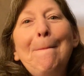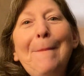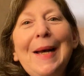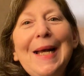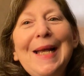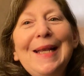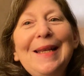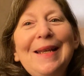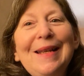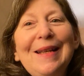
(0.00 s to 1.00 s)
But
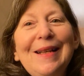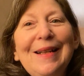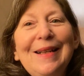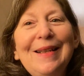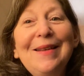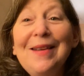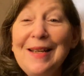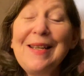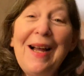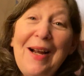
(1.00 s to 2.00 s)
you
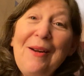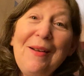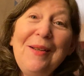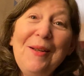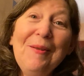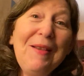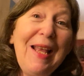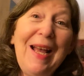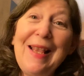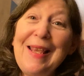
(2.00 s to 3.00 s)
get tired of doing
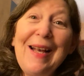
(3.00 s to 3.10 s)
that.